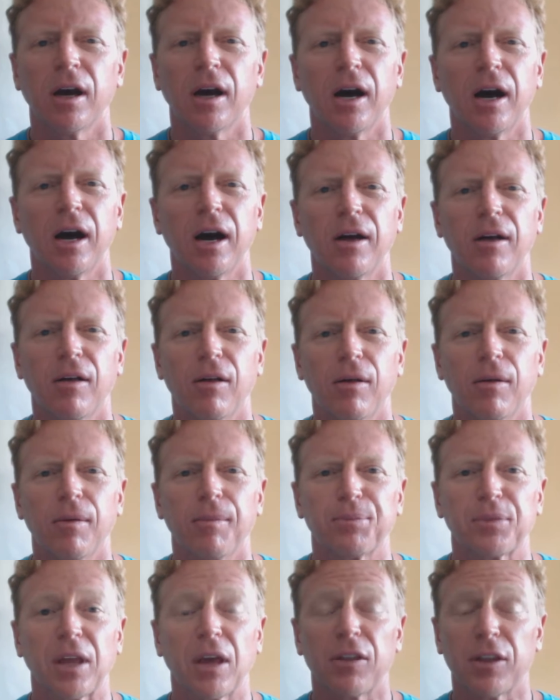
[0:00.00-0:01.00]

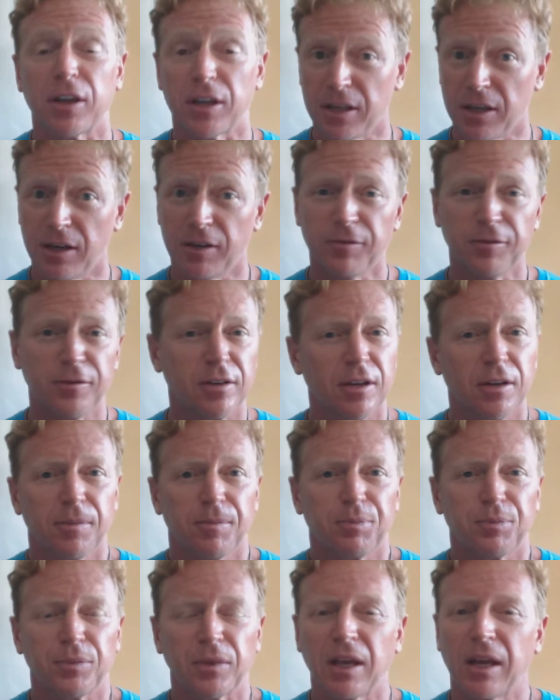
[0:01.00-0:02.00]
the gift,
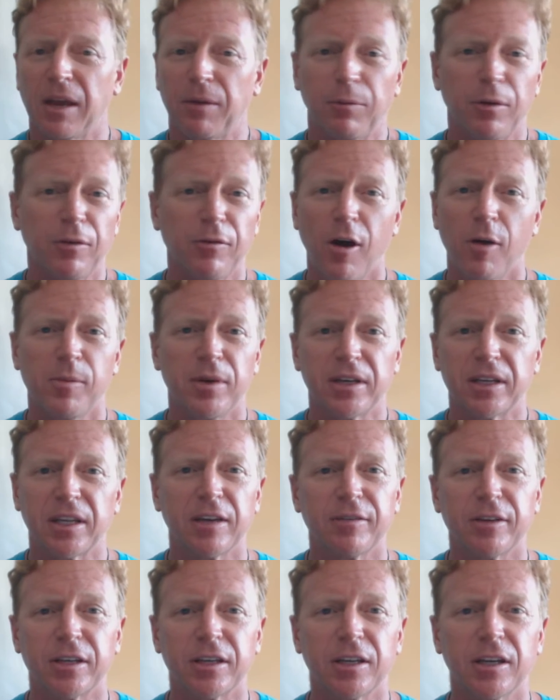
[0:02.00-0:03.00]
and we've all been
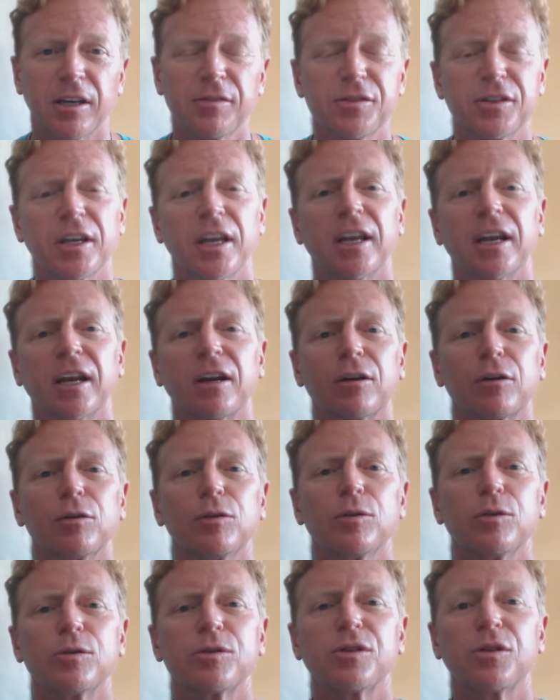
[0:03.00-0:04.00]
given gifts, and it
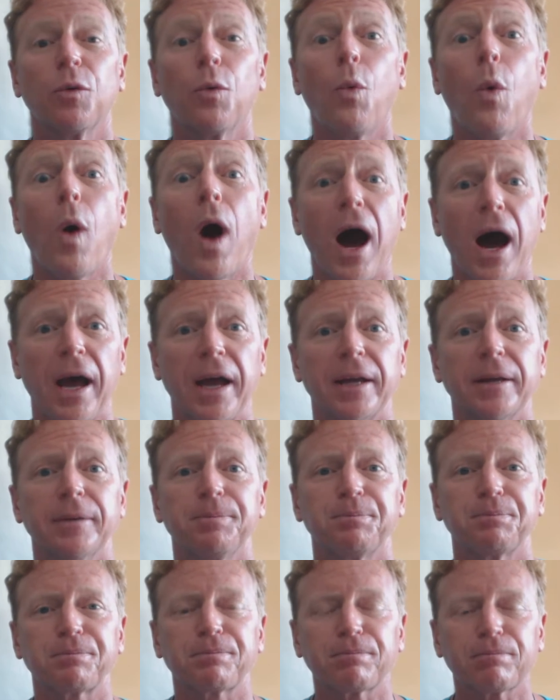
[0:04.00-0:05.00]
includes the why,
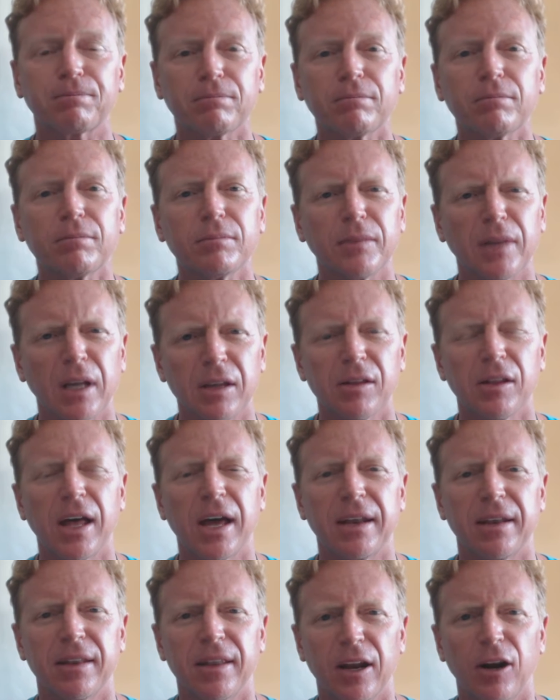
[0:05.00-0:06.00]

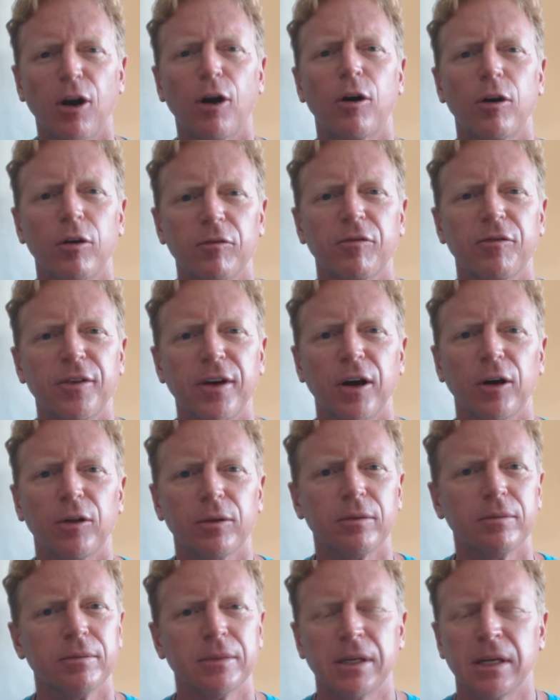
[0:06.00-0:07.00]
that
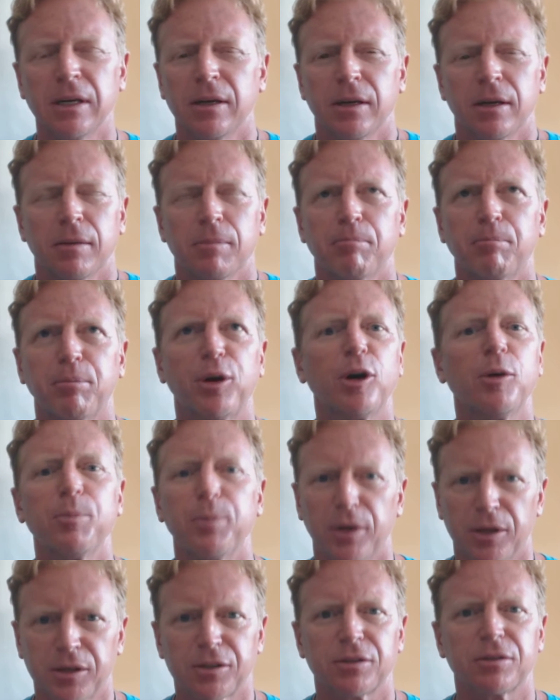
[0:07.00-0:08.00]
heartfelt
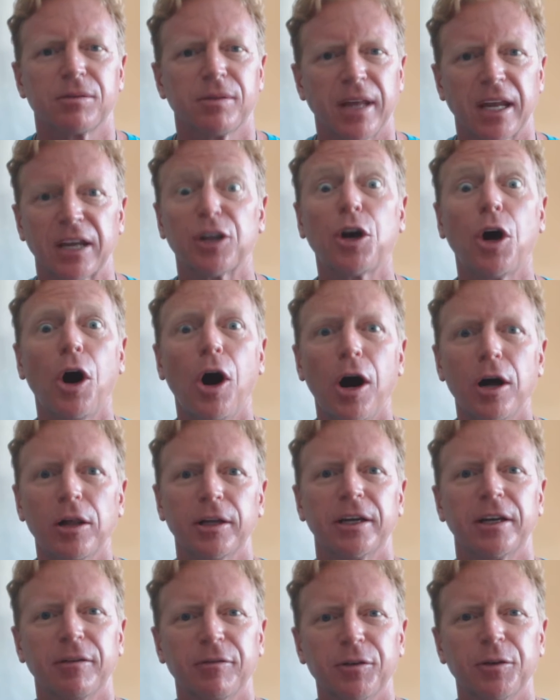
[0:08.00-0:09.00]
purpose, that
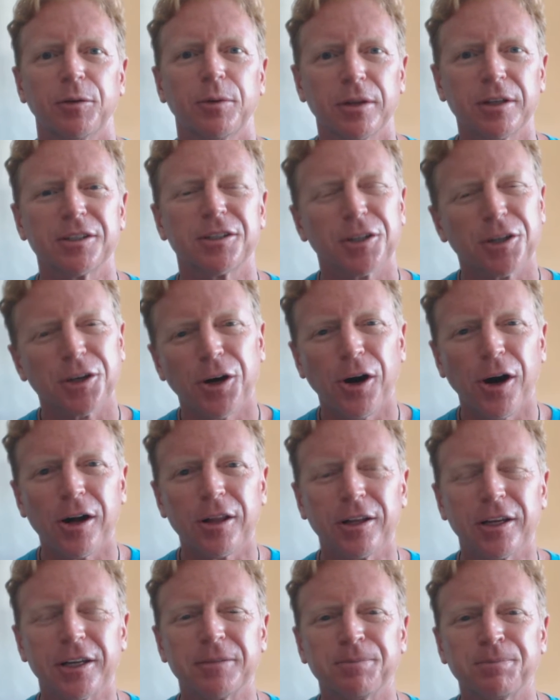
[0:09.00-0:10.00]
calling, if you will. It's a
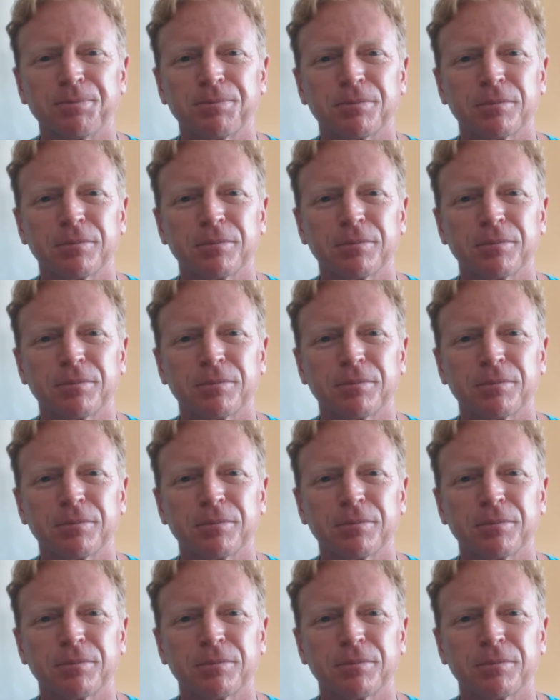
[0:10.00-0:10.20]
calling.